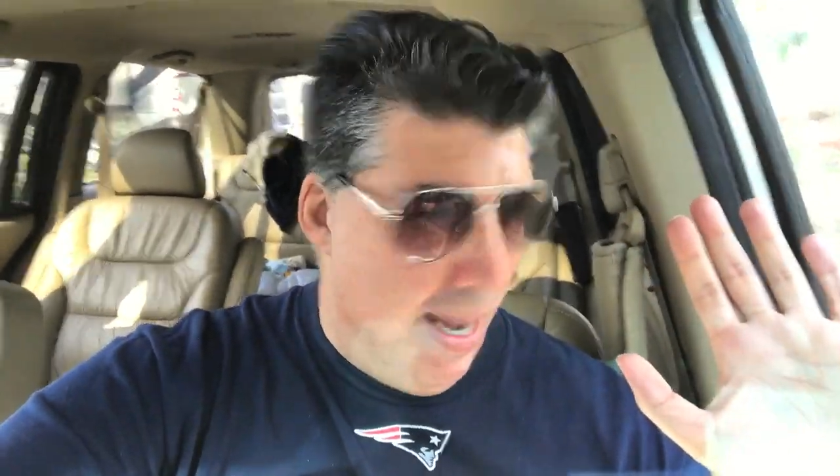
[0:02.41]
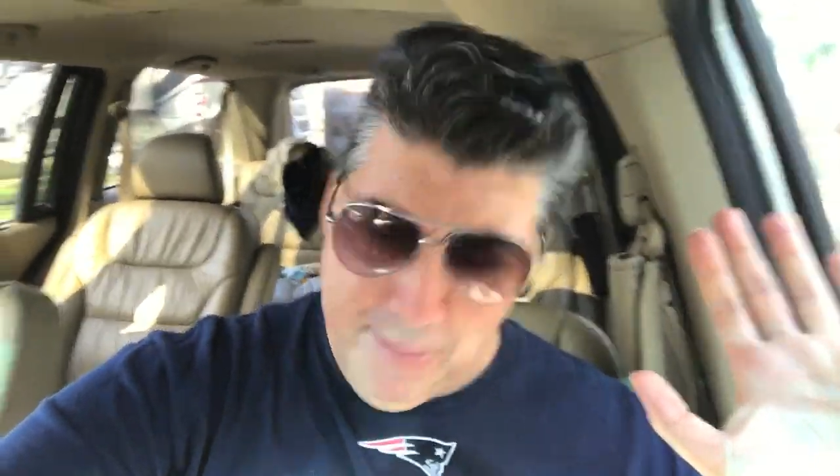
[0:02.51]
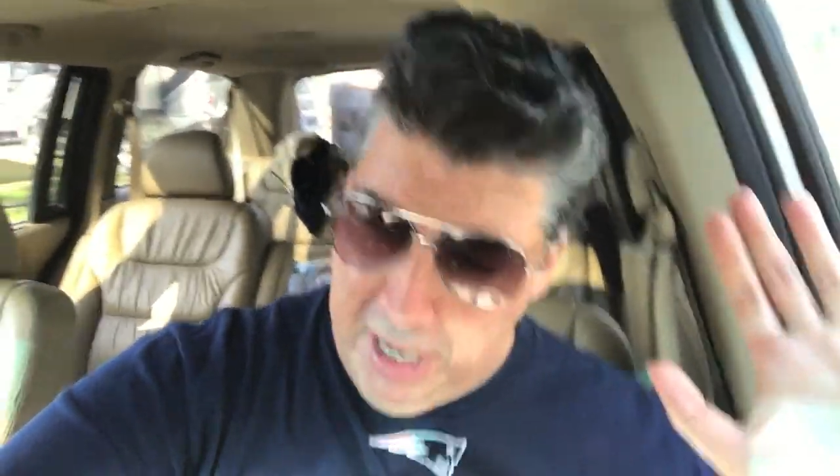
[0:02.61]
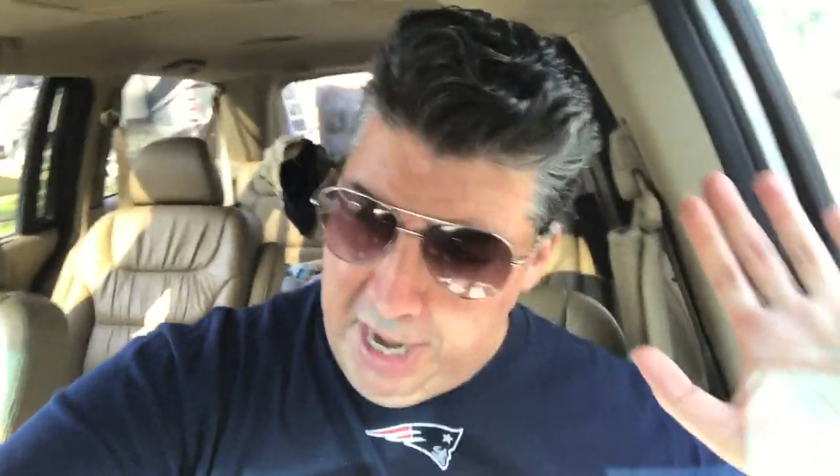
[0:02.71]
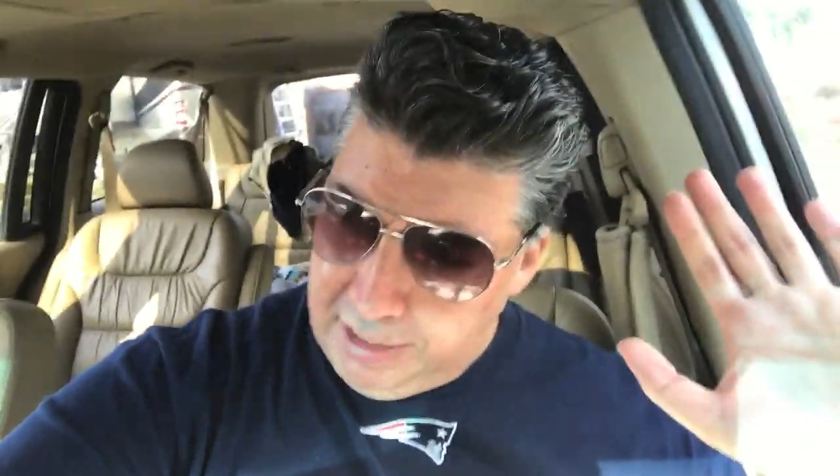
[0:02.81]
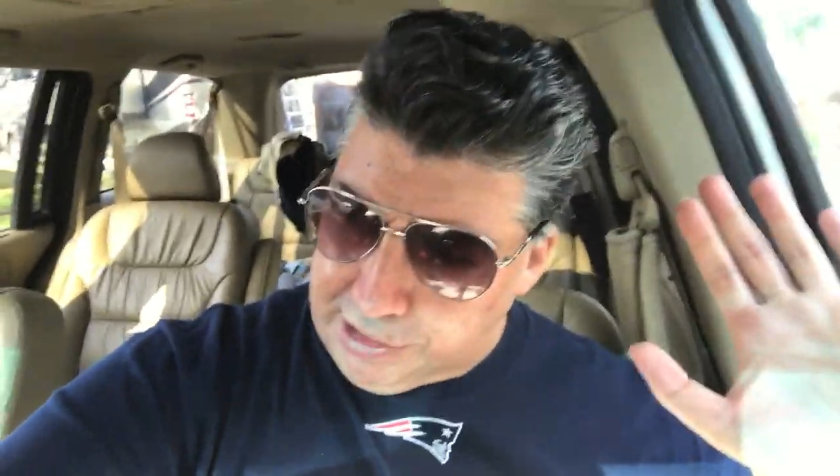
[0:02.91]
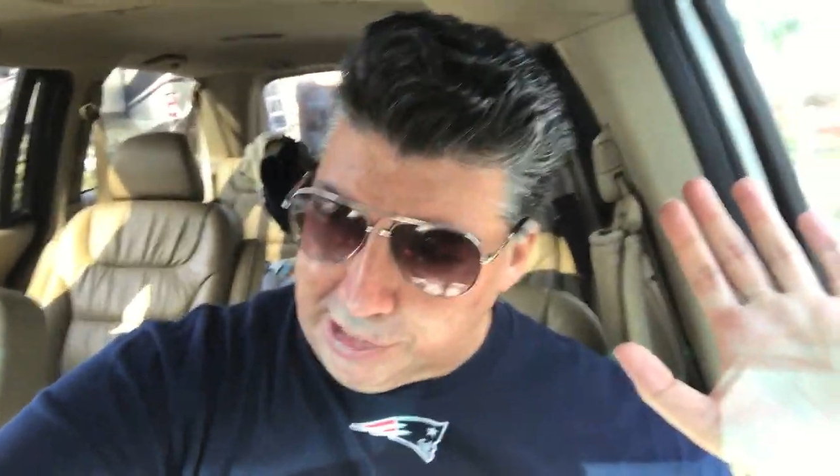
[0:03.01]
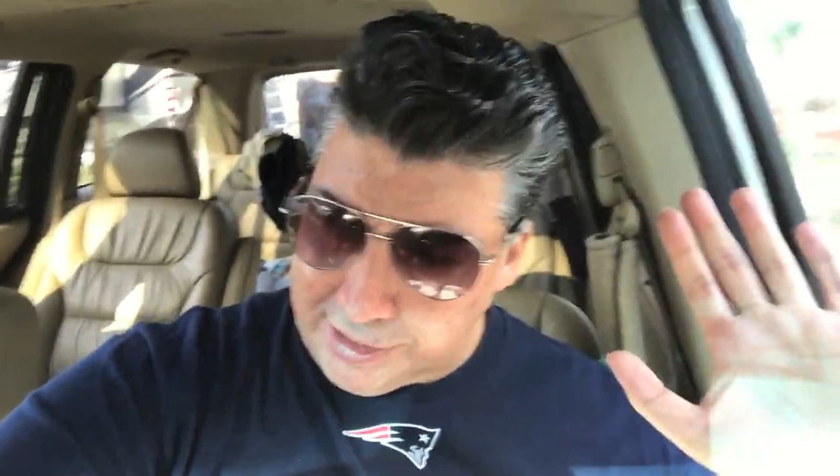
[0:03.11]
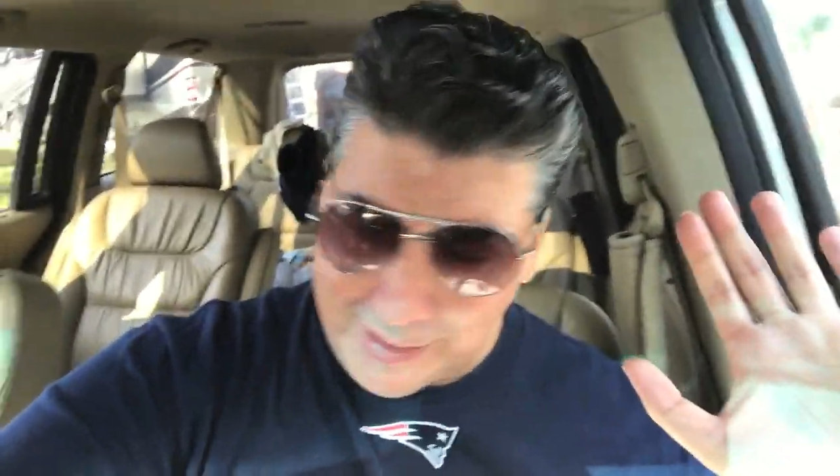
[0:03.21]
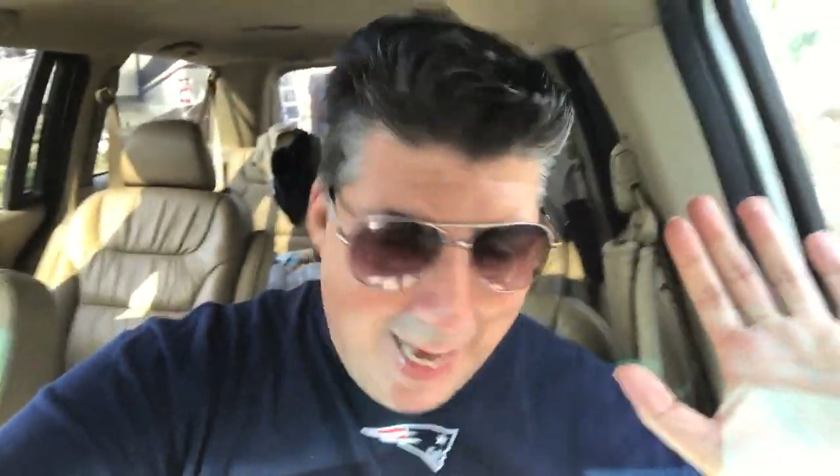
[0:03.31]
I'm a little
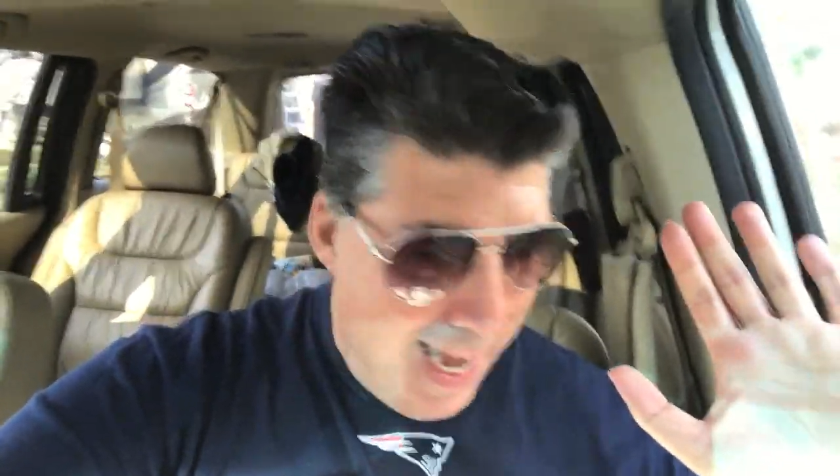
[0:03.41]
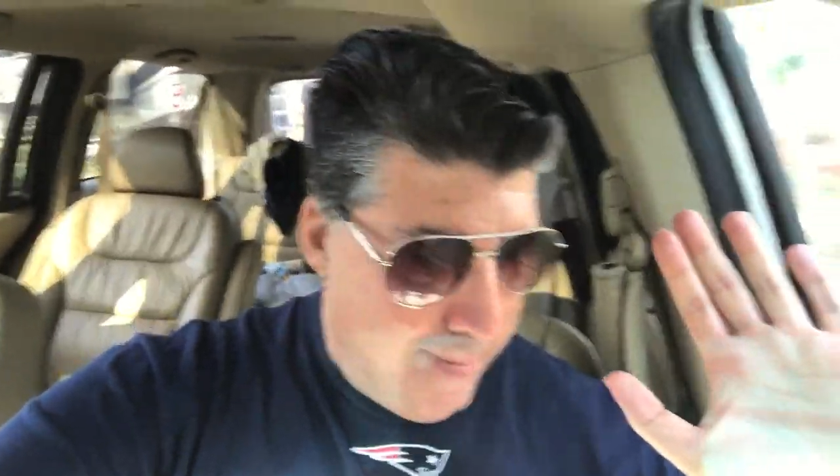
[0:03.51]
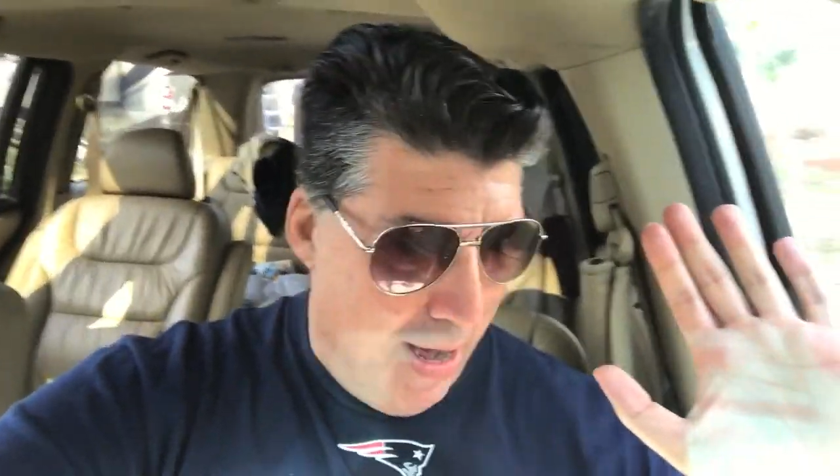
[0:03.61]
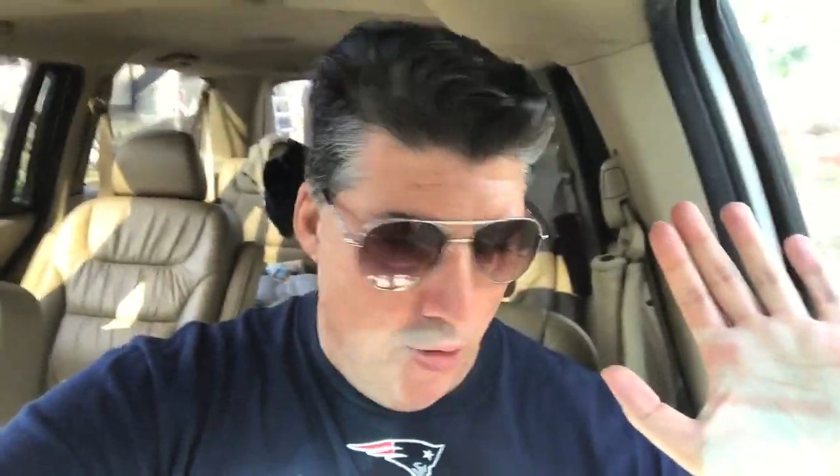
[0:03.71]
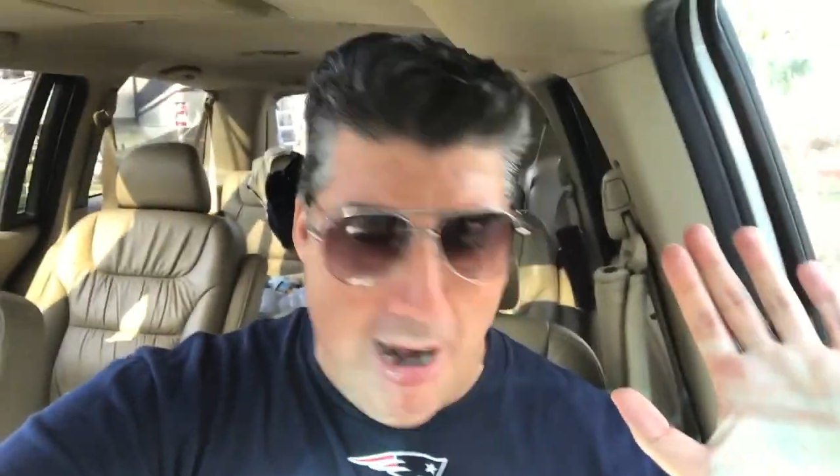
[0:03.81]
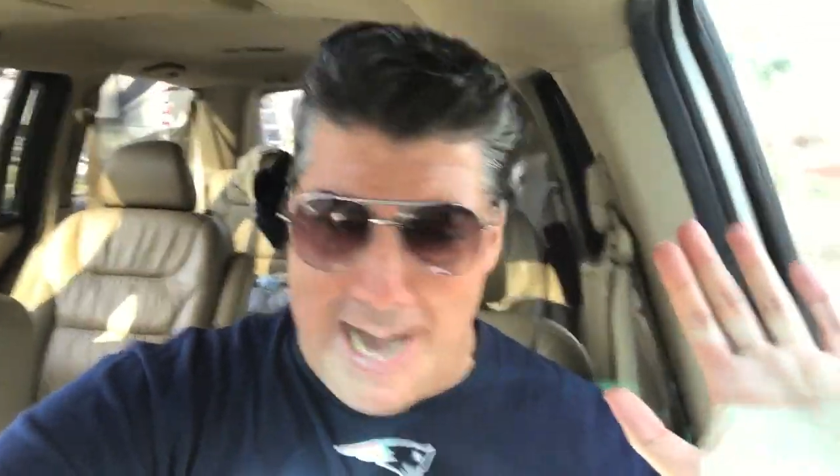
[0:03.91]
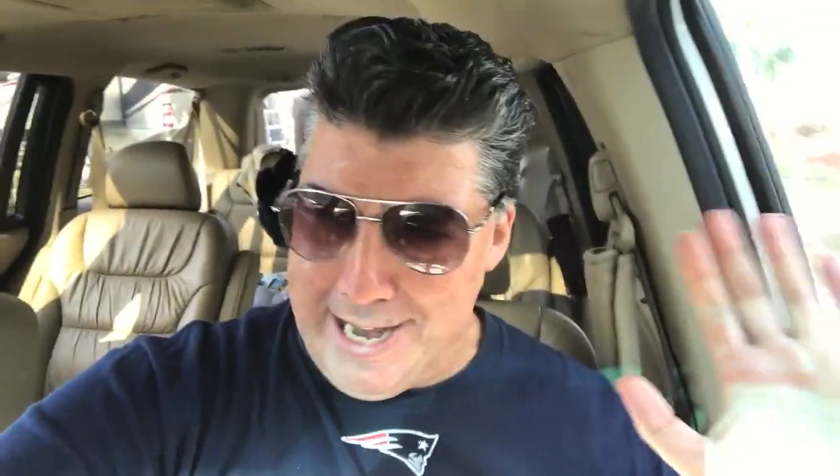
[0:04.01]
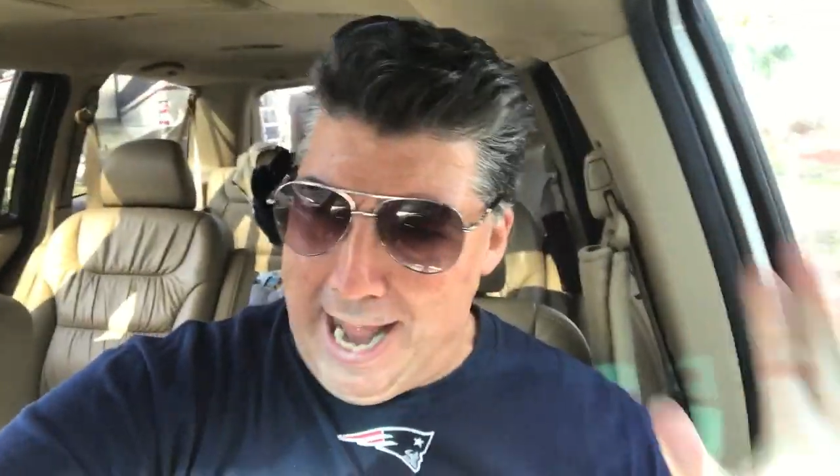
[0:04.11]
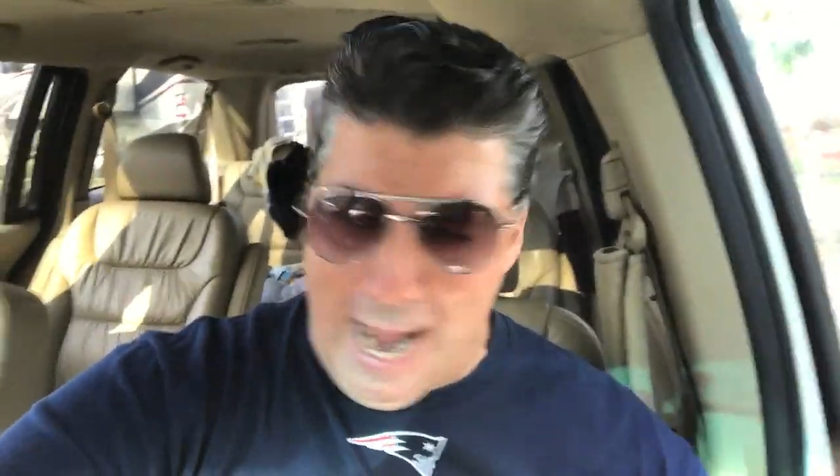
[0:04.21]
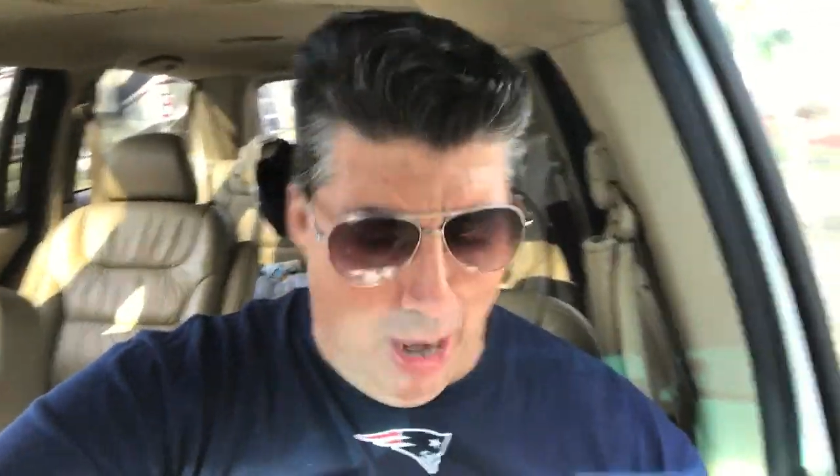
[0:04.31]
steamy right
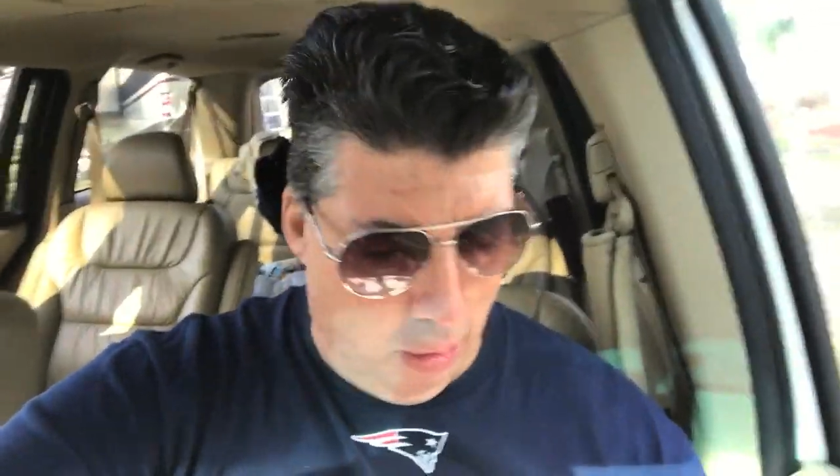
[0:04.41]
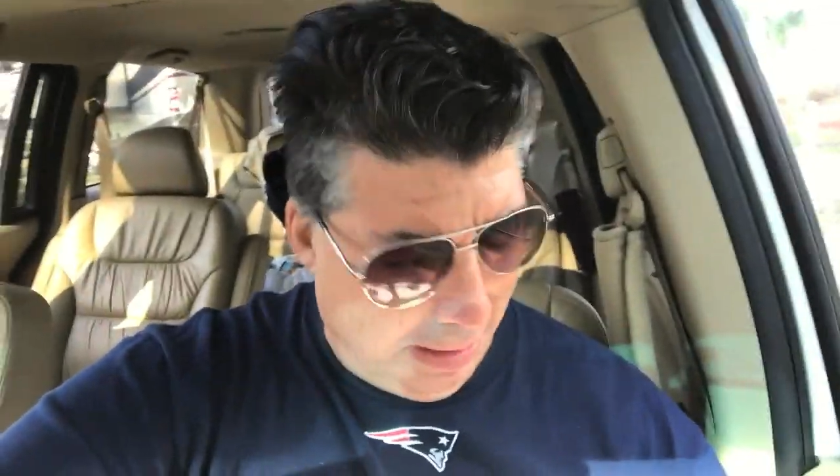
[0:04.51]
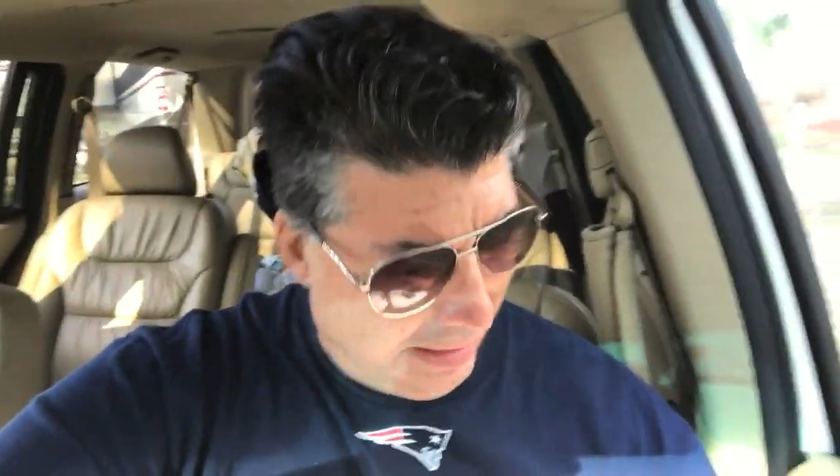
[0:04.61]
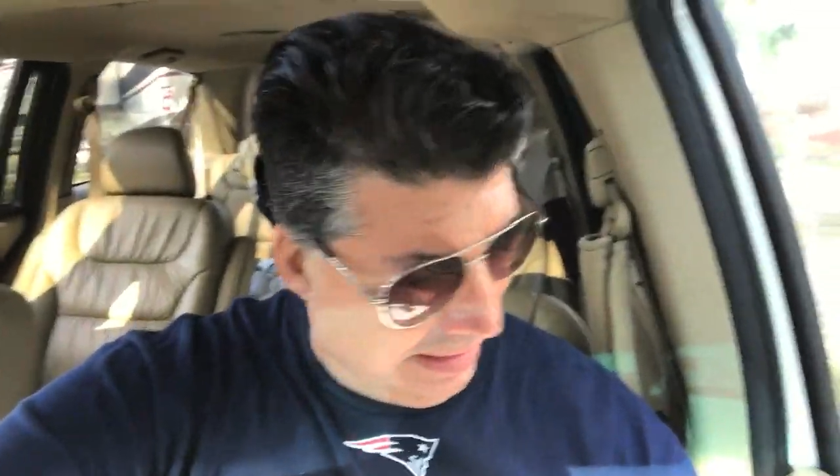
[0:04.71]
now.